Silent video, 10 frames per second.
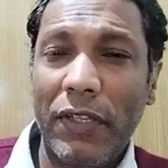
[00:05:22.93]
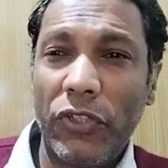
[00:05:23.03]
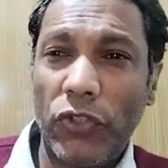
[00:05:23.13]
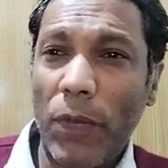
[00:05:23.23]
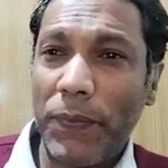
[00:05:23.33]

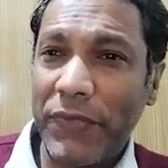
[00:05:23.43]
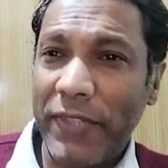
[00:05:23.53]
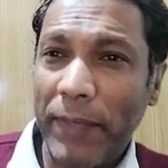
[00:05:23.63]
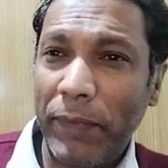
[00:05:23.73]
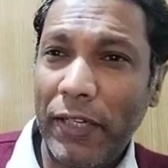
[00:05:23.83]

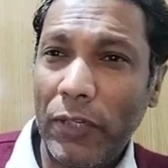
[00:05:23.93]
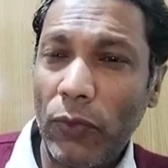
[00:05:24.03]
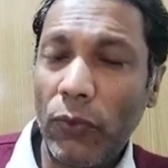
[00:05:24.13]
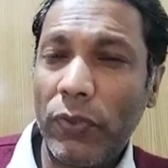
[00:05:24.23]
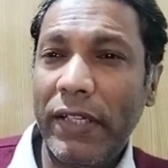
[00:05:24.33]
shops have been
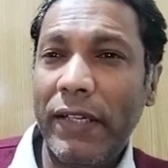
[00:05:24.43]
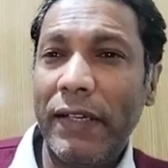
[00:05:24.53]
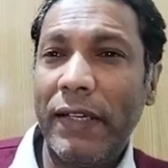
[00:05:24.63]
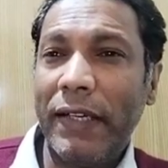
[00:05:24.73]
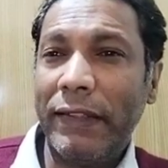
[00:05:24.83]

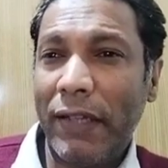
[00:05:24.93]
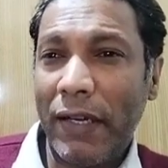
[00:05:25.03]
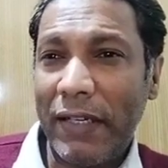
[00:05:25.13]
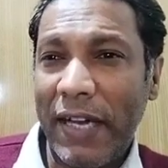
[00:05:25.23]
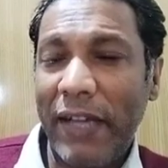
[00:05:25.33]
looted and there
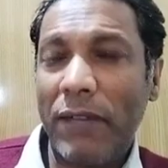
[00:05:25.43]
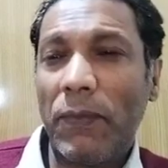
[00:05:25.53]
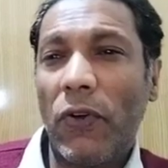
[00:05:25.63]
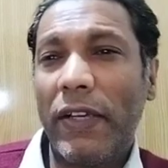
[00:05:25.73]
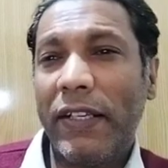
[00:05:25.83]
are
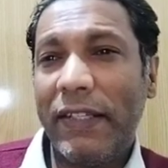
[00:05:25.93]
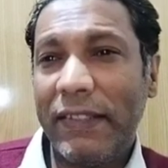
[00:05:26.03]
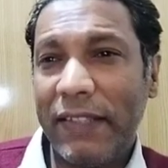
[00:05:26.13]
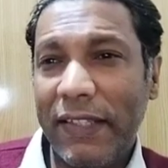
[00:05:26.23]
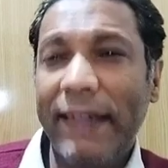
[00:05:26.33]
dead
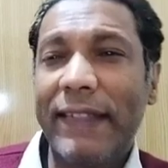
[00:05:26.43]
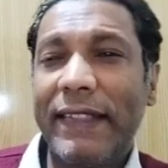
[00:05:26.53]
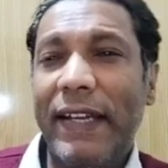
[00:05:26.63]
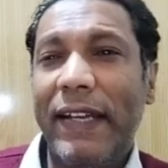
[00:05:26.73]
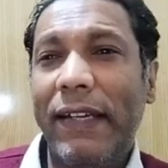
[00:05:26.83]
bodies
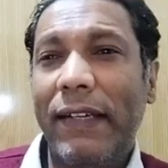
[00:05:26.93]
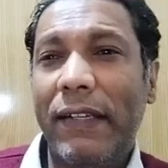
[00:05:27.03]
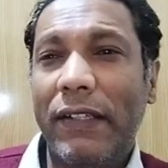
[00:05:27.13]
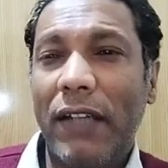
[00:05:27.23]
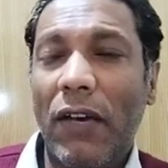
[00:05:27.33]

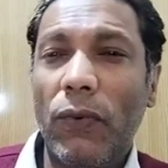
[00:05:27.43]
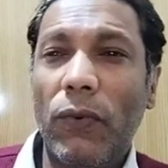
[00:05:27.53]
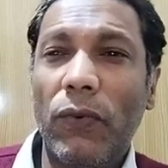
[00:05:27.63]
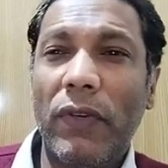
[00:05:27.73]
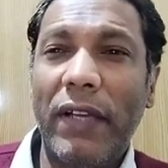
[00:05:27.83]
inside
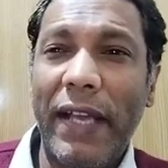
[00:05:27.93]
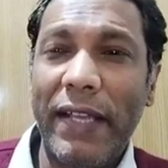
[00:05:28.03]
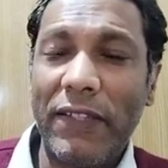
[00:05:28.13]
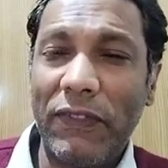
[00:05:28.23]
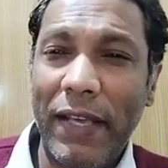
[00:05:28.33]
town
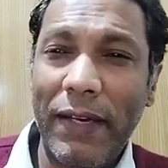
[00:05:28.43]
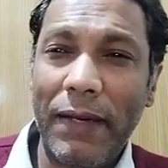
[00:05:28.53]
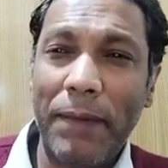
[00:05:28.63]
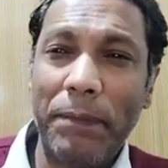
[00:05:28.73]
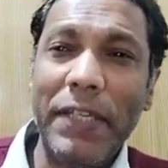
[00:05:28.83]
as well.